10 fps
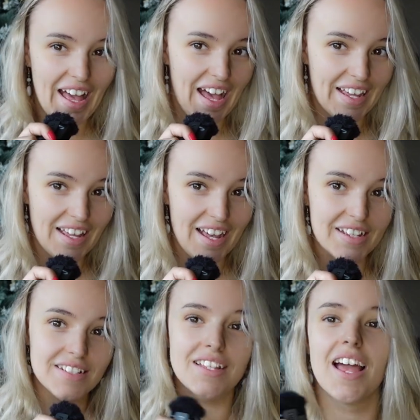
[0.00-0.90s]
Hi
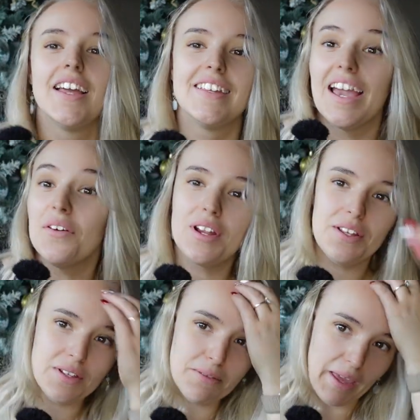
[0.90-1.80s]
guys, get
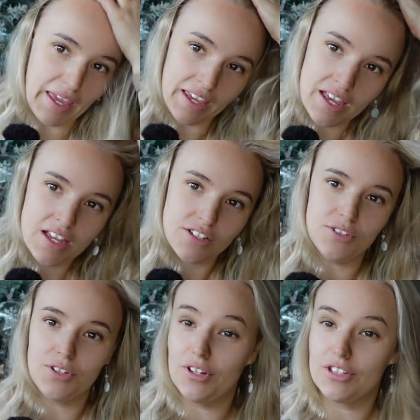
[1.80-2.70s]
ready with me
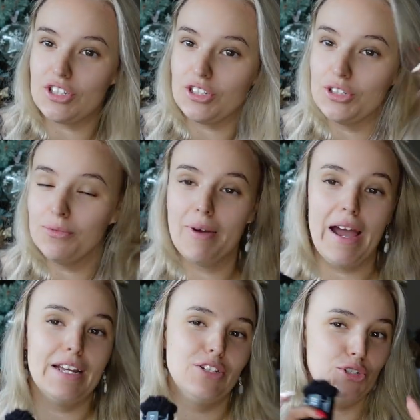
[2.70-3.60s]
to go to
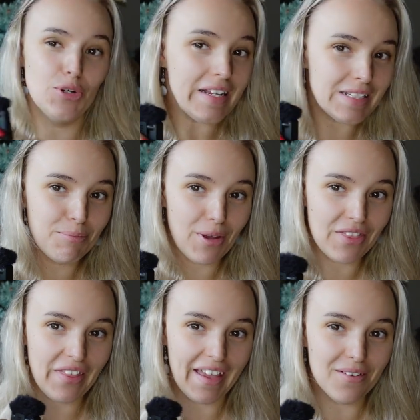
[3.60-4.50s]
my joint
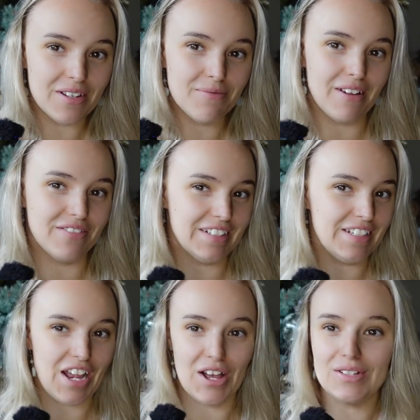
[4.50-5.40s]
birthday with my friend
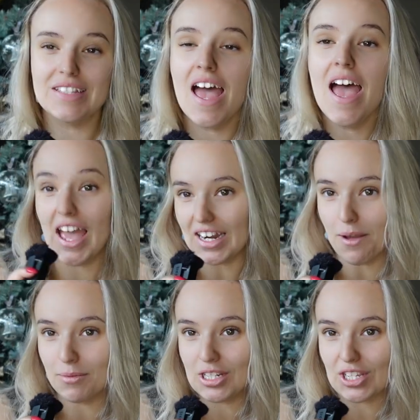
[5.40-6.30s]
Chels, and
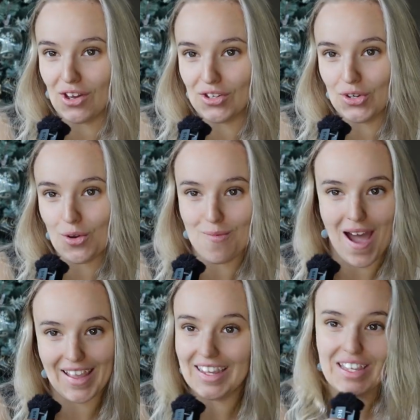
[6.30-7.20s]
I'm going to tell you
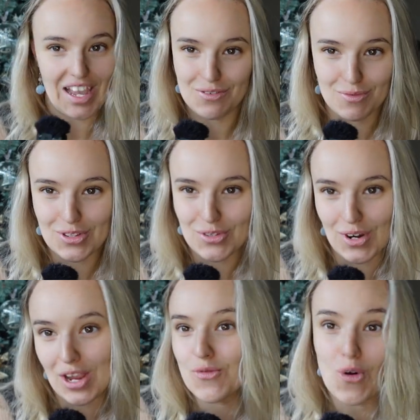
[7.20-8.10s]
my engagement
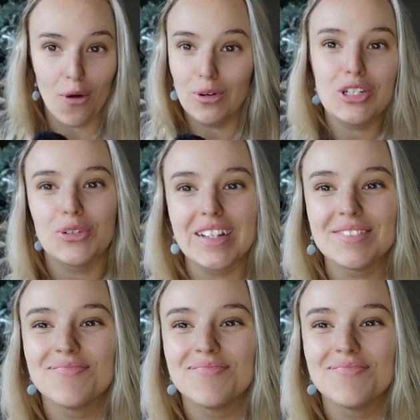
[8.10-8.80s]
story while we do it.